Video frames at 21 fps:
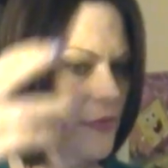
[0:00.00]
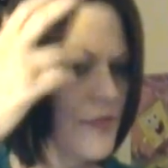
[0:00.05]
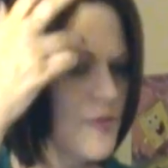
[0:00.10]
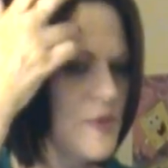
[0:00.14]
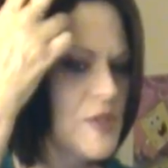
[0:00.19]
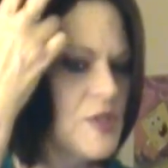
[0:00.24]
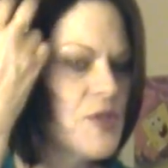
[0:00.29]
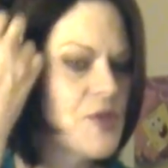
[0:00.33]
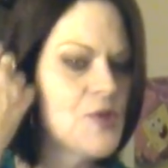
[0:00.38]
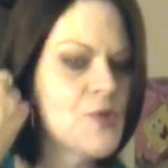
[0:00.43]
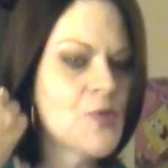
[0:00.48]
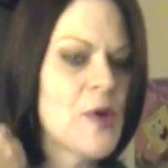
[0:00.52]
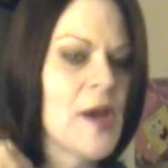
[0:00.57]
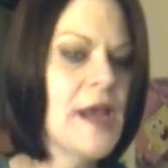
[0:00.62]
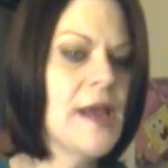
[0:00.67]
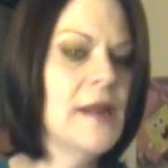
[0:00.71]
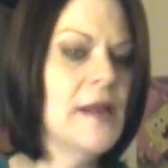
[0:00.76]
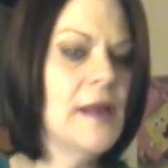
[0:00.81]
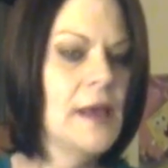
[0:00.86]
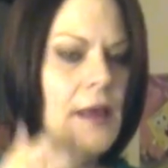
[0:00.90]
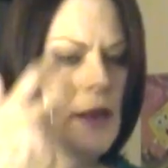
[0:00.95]

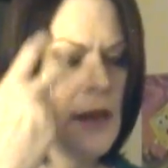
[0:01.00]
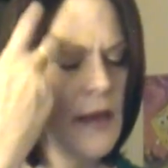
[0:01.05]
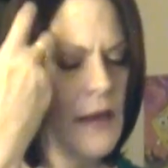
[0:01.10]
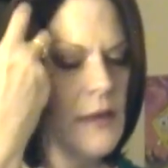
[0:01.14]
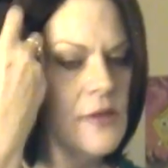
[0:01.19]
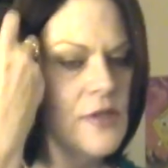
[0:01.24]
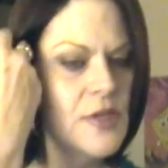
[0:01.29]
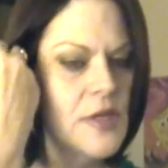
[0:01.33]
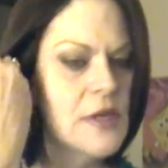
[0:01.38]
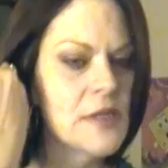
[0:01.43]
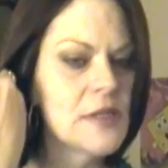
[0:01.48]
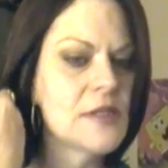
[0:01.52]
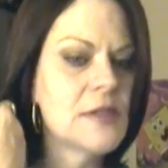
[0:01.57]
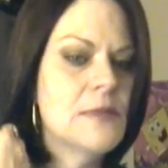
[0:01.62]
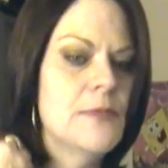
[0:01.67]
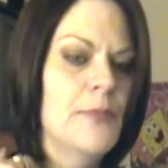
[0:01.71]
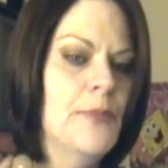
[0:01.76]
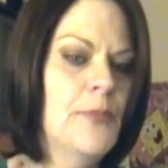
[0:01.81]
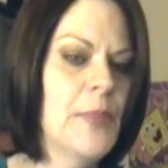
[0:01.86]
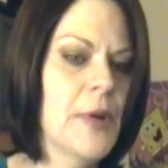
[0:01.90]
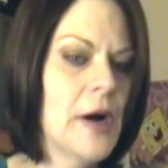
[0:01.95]
straighten it and
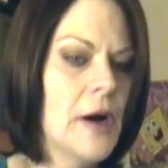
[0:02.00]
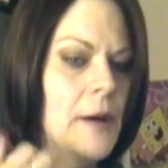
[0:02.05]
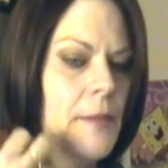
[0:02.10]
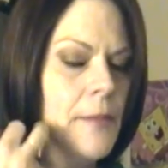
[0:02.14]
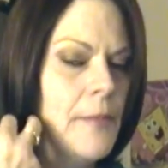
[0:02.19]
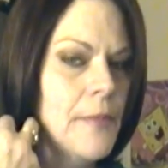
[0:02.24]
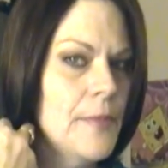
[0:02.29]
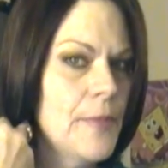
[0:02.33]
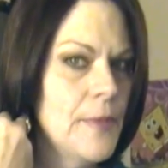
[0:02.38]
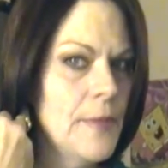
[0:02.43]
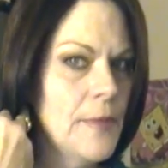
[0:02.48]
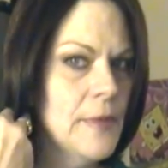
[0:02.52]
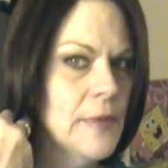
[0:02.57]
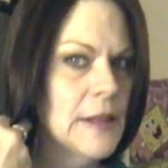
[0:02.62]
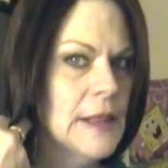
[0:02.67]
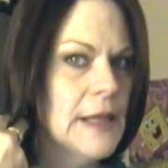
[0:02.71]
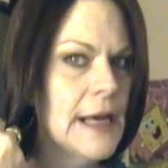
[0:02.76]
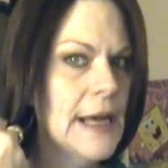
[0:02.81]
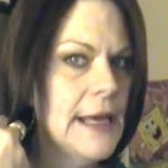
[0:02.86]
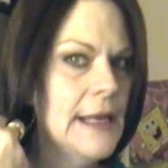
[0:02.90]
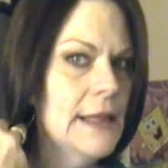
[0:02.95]
just bump
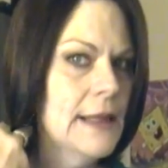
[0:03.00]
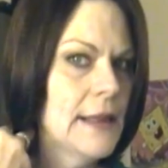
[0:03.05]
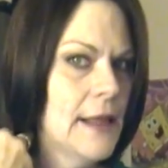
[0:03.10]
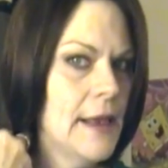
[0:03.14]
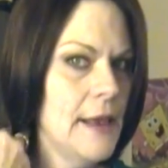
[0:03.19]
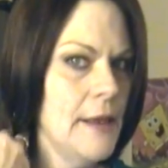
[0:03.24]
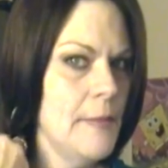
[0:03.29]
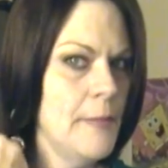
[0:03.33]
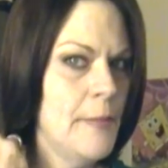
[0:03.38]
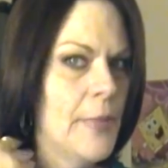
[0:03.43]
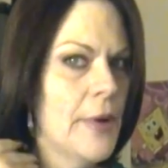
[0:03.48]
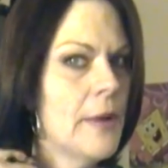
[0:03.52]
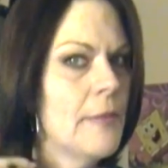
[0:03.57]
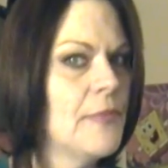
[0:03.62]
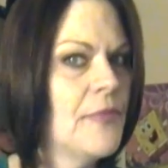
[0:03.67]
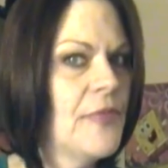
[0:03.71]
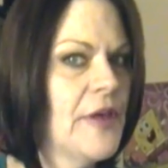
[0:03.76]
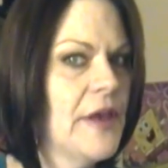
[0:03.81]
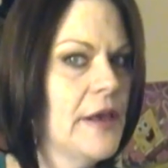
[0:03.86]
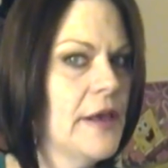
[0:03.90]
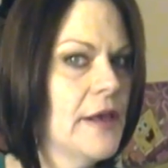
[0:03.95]

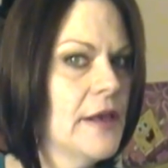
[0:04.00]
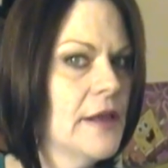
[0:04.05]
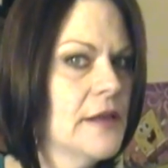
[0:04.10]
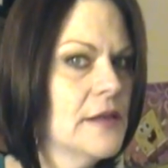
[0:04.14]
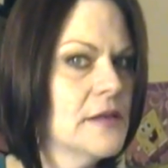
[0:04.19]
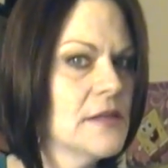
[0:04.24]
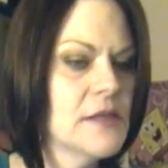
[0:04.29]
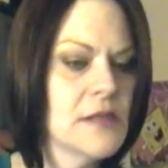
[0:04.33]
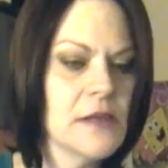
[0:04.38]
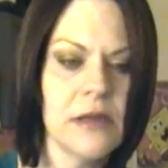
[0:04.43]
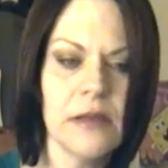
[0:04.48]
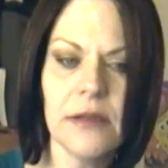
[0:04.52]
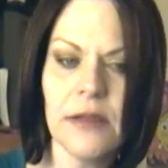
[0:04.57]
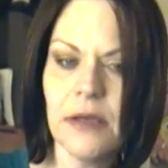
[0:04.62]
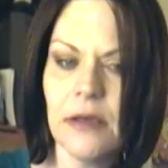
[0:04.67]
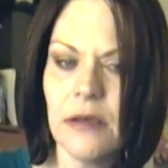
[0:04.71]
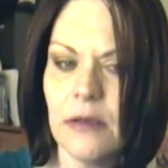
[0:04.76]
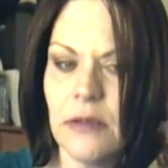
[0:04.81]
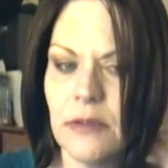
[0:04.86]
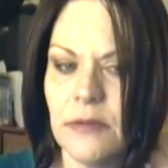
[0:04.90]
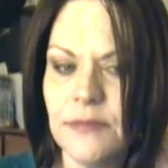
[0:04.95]
the ends a
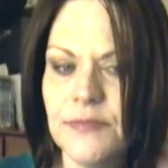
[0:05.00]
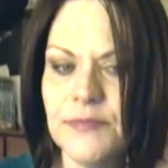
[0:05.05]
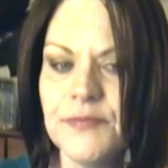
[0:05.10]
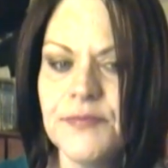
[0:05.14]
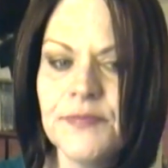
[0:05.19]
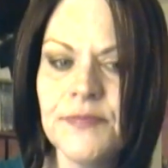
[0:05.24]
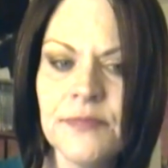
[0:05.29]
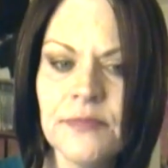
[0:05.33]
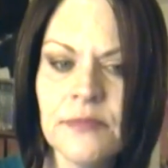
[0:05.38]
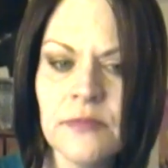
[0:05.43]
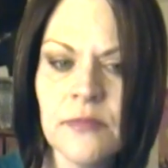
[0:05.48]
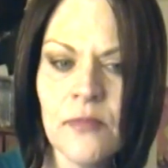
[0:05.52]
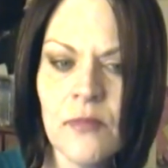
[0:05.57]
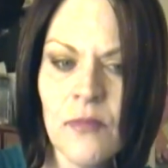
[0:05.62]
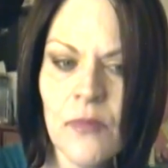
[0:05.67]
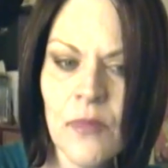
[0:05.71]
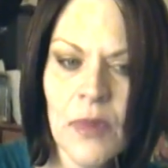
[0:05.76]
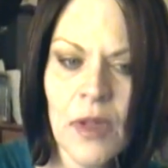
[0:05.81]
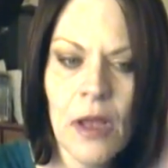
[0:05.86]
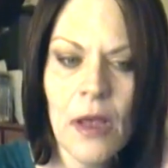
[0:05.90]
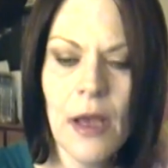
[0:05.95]
little.
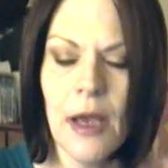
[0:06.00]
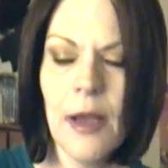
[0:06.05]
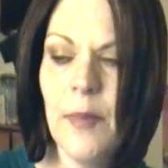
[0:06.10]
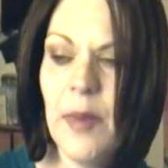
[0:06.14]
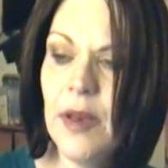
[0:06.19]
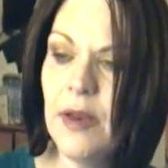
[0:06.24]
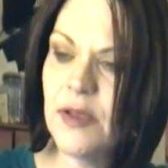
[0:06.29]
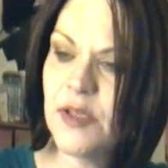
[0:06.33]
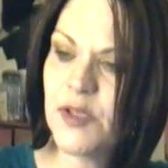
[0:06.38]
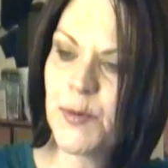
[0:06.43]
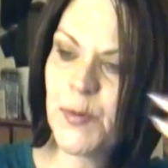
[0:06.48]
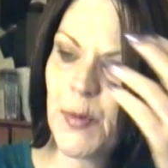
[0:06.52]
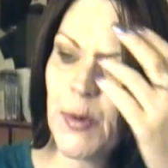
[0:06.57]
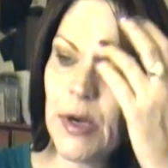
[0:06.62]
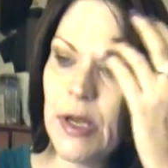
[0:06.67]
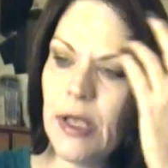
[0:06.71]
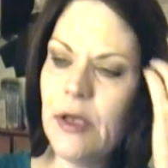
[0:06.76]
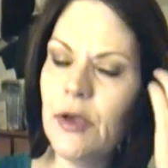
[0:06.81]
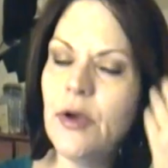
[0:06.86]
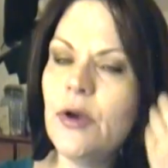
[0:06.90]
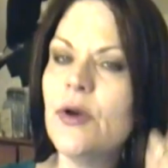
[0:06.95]
I mean, it's
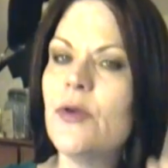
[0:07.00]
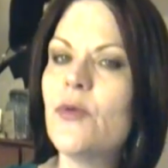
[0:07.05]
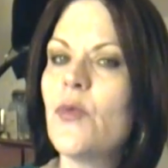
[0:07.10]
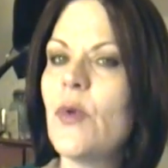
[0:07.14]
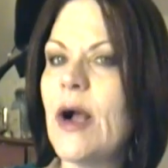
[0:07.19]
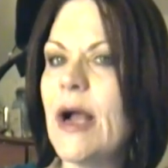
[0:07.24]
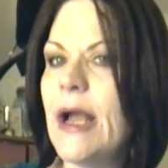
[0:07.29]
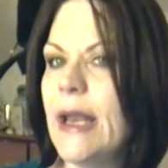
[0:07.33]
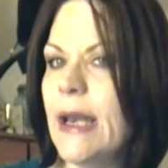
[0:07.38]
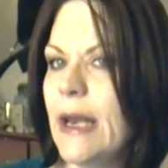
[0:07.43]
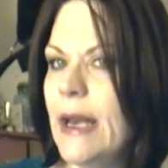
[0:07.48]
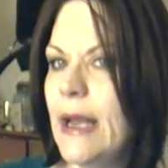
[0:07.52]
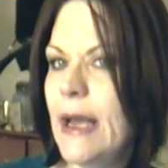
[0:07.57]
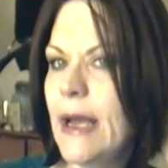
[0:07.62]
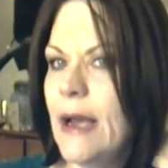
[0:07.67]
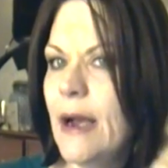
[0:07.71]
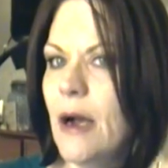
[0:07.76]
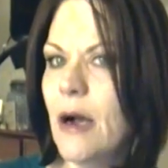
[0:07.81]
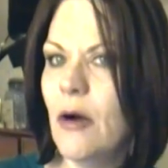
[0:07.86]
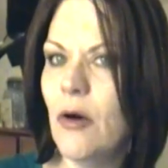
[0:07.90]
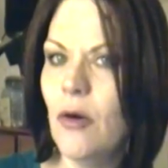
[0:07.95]
pretty good right
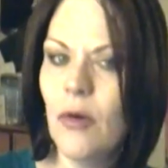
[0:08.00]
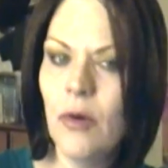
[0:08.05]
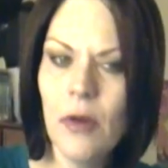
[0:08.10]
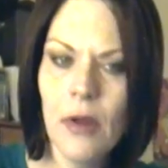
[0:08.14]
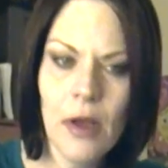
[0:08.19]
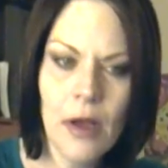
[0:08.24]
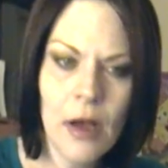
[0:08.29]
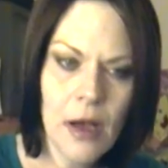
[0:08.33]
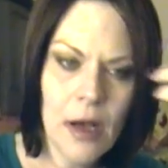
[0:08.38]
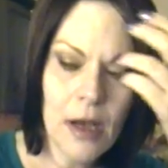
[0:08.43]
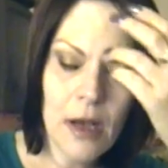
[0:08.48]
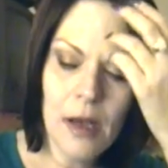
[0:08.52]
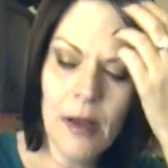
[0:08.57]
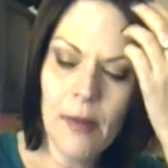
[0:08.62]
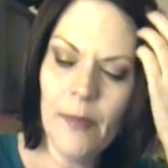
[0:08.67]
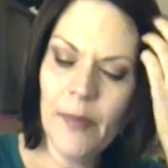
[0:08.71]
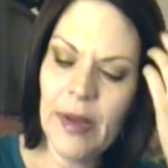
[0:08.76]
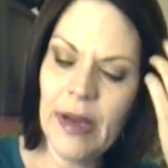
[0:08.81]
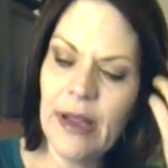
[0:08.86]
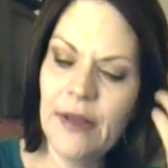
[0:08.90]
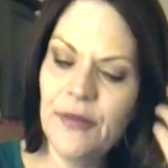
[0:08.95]
now,
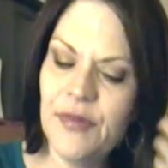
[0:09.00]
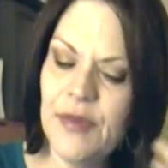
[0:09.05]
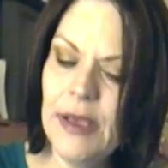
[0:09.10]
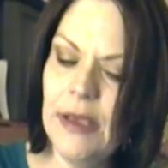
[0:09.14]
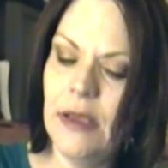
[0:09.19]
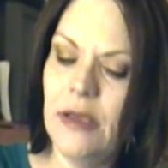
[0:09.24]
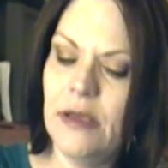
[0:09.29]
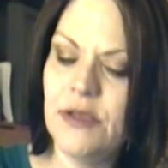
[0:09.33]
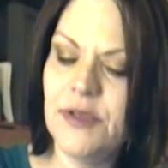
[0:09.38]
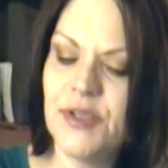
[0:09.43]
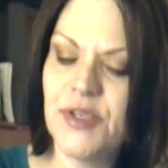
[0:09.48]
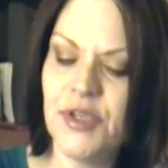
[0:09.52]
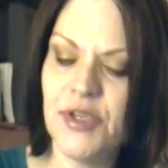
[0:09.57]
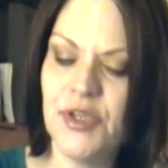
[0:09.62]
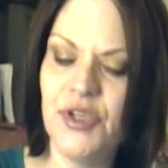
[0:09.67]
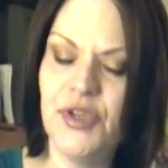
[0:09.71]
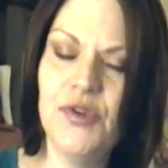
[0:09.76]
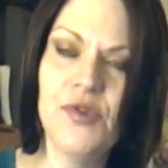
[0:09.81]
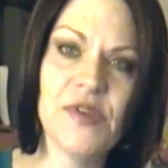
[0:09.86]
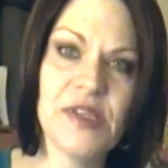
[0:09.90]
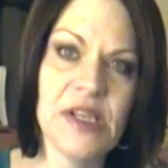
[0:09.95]
but I think it just
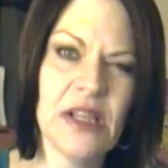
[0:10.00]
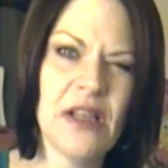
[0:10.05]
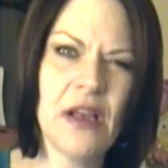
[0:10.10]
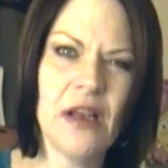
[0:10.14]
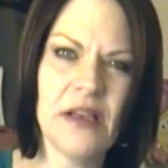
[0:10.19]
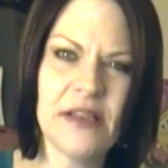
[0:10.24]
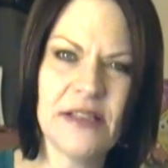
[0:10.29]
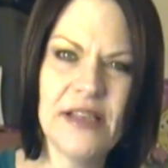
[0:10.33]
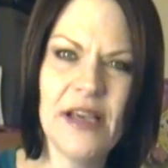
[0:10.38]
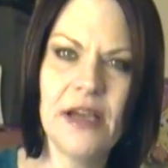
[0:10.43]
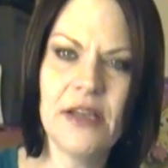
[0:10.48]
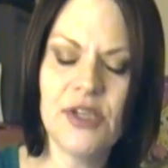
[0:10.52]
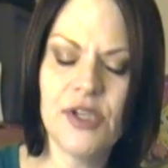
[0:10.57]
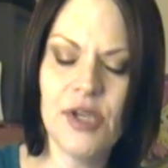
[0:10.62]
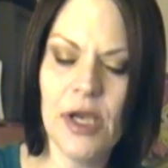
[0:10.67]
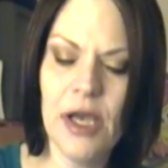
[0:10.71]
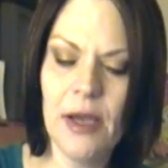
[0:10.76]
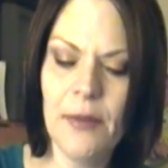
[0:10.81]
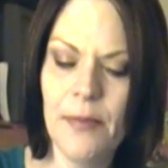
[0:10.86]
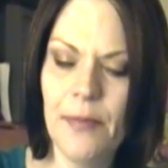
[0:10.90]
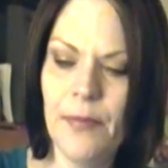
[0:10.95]
could use a little touch
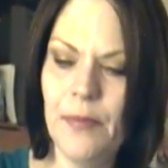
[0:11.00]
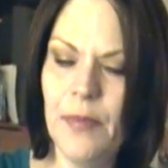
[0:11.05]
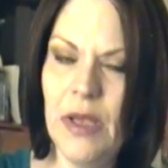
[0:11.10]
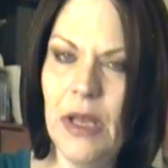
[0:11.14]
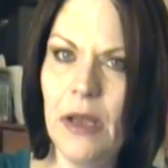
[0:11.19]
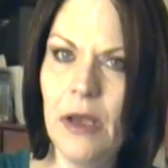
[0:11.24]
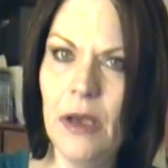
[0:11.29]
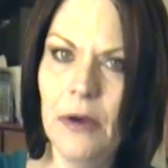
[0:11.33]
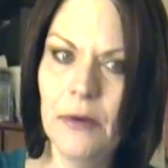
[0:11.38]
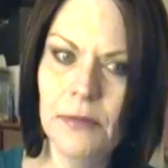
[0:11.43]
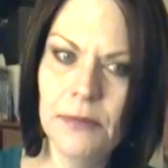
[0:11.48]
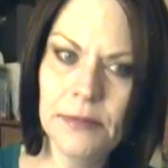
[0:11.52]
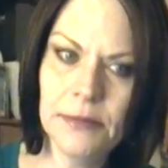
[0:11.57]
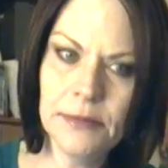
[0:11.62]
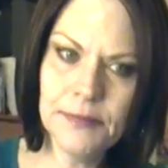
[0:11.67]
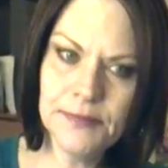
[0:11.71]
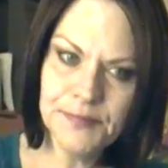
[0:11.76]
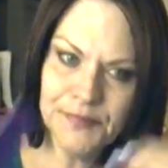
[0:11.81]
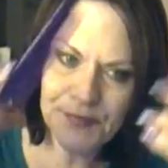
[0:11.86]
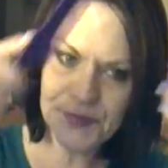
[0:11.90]
up, you know.